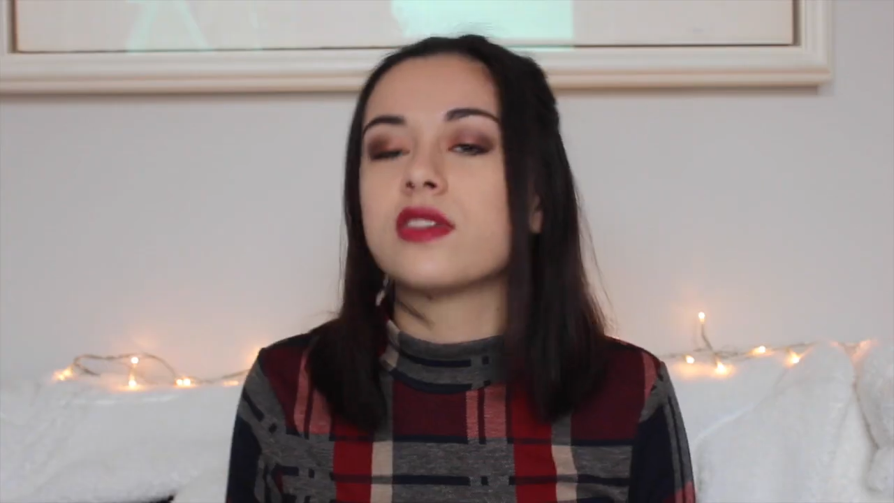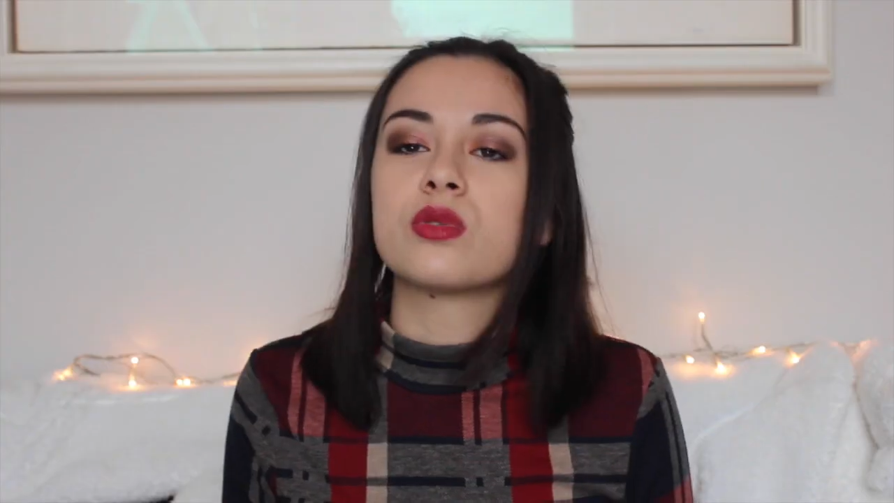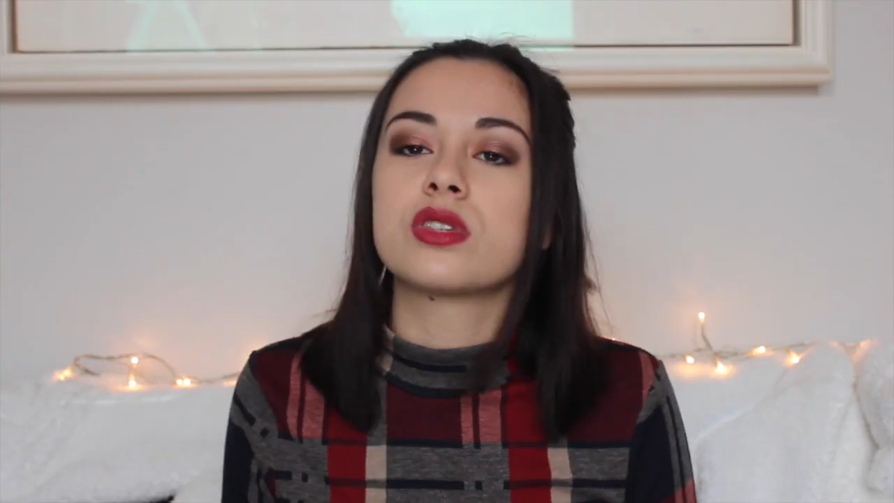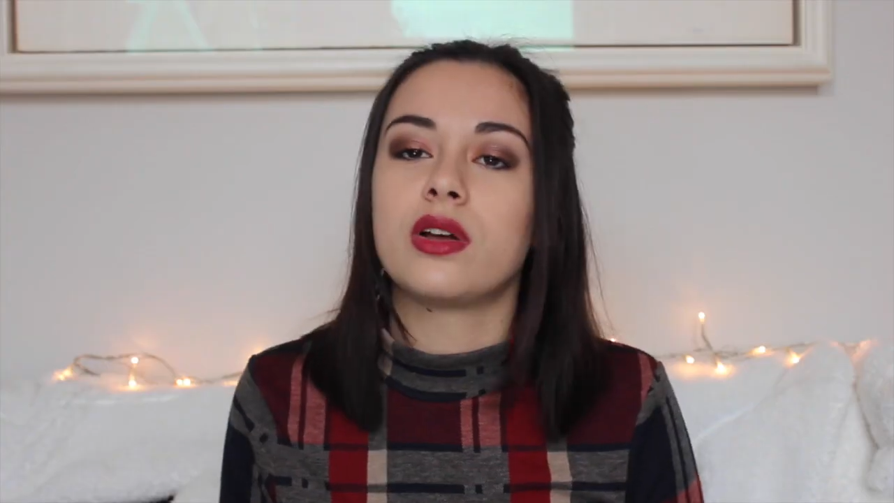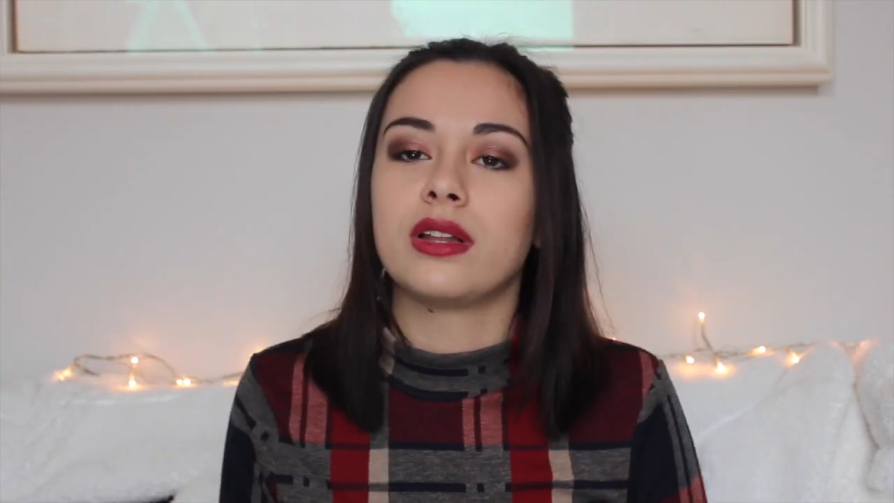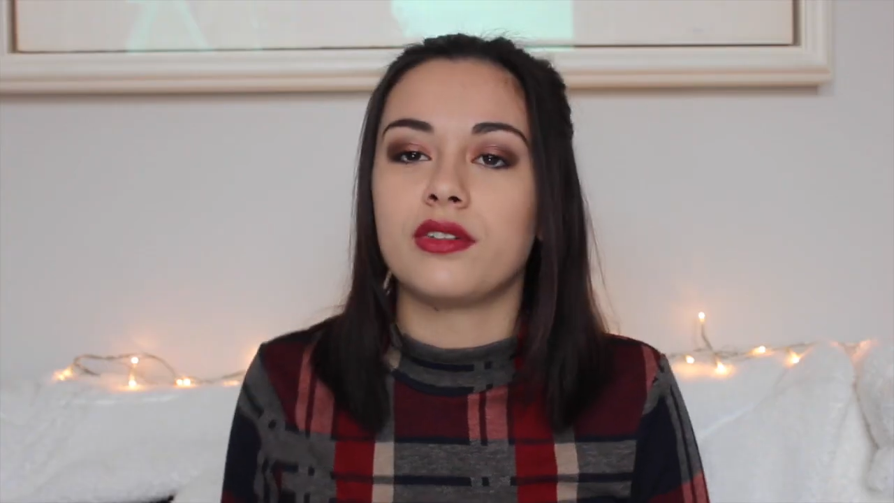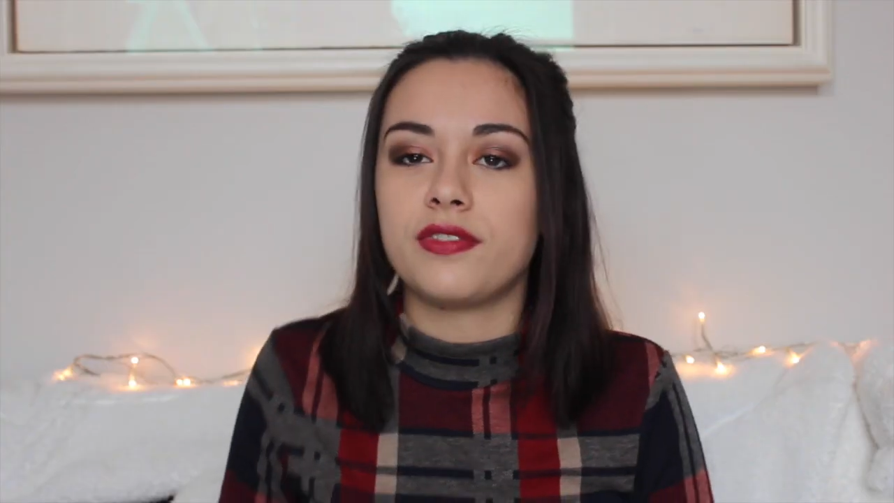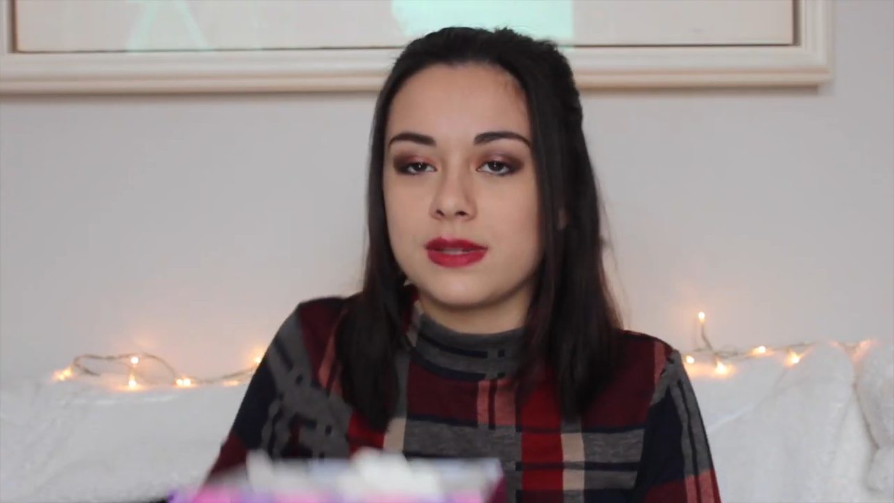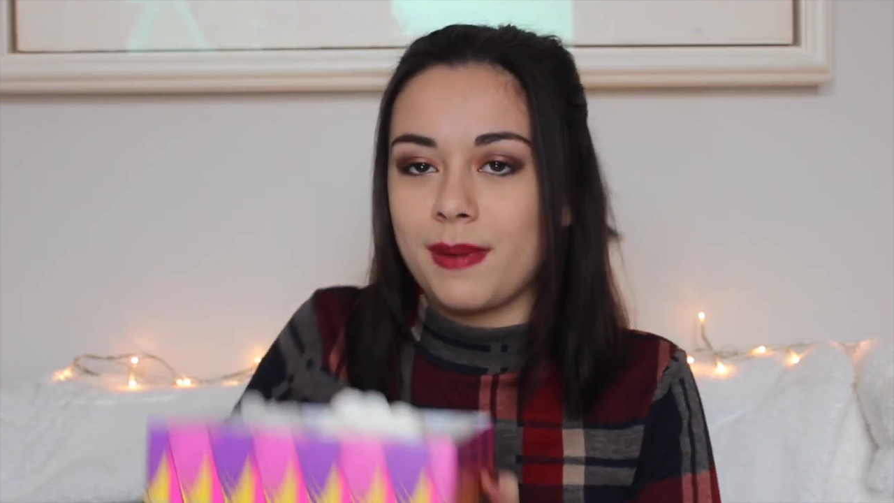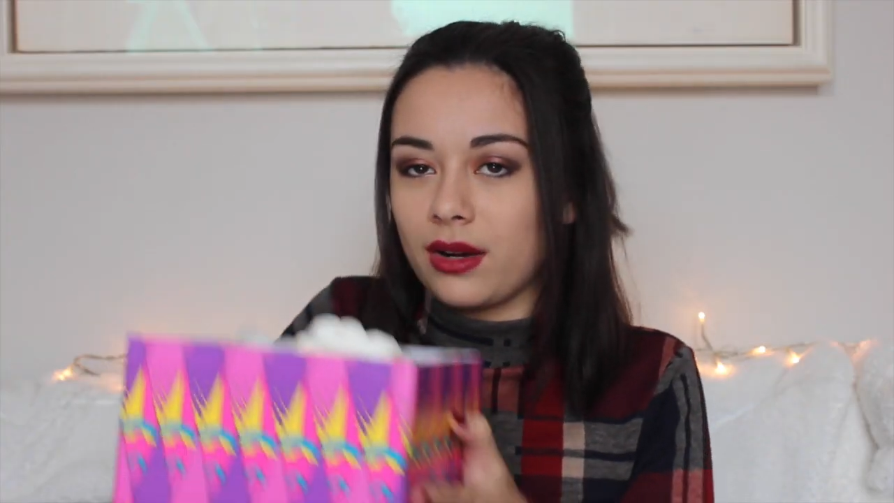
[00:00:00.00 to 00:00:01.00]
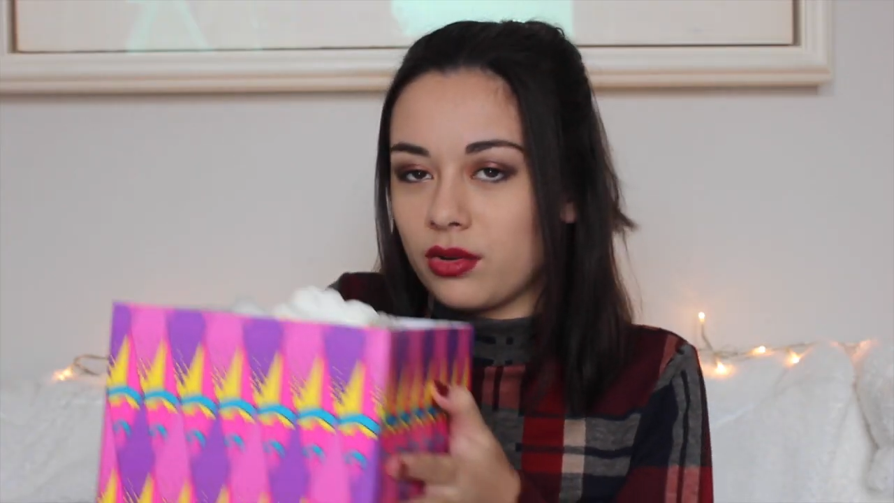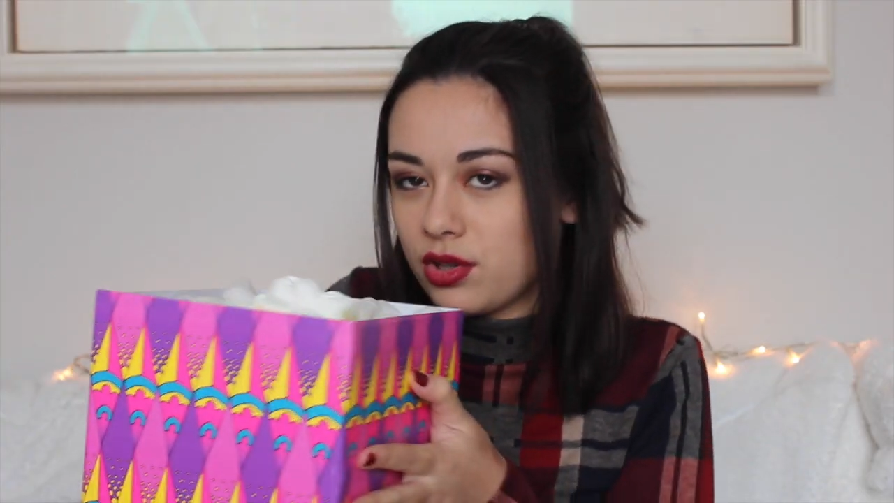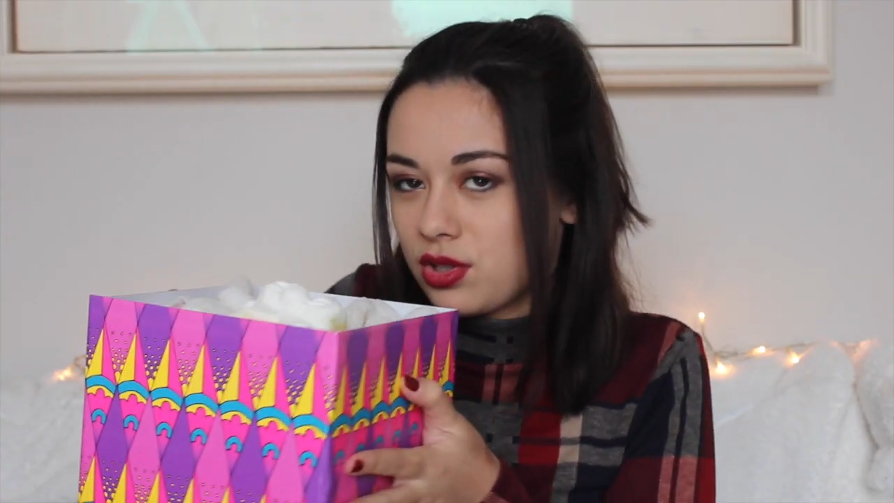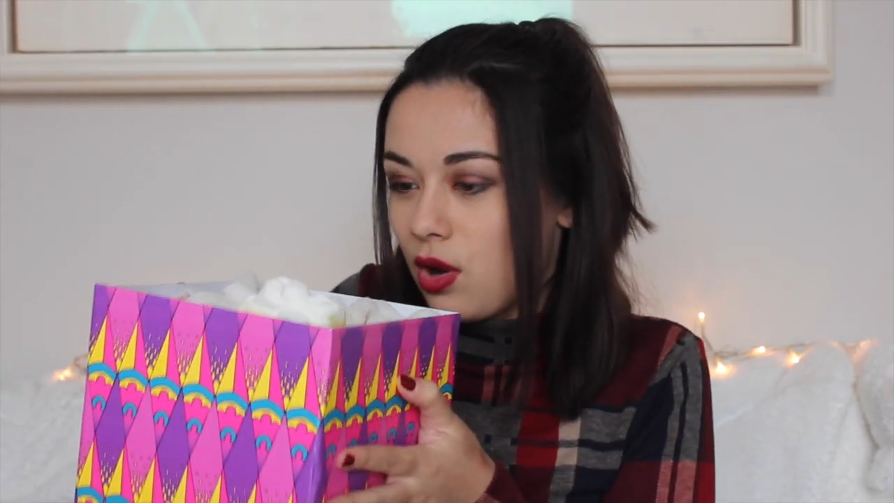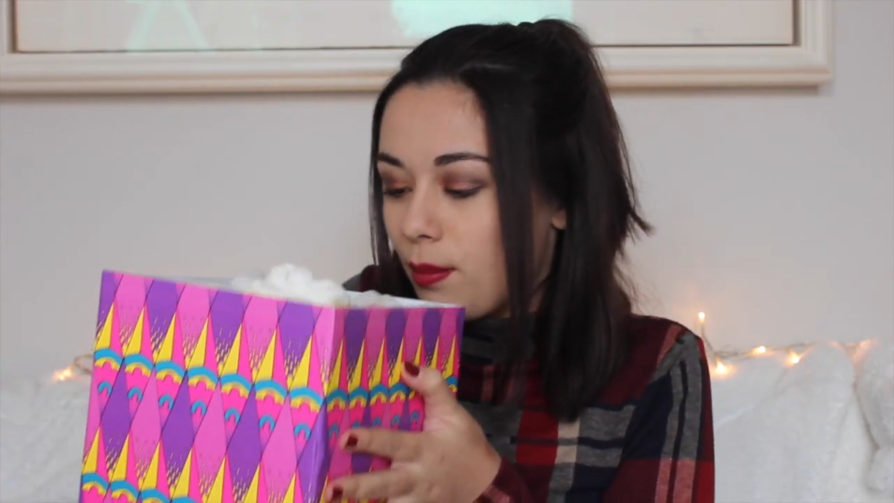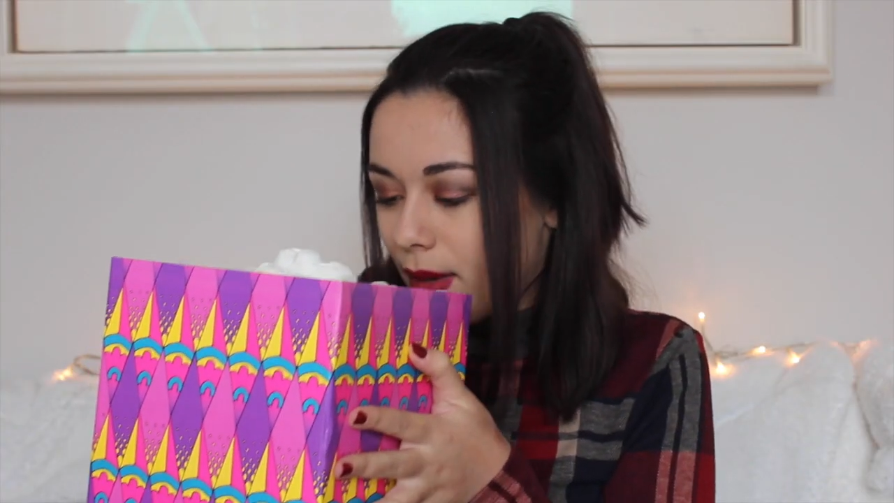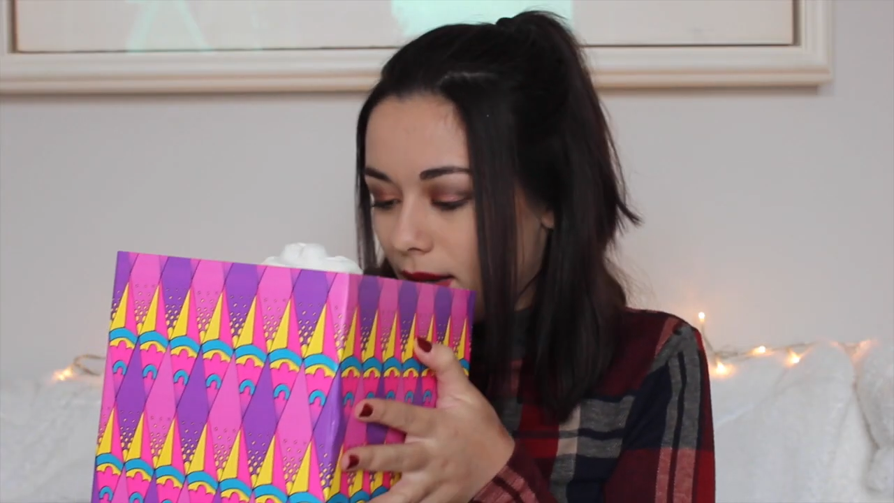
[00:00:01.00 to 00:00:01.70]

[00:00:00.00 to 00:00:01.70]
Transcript: there's also a little Fizzbanger on the top,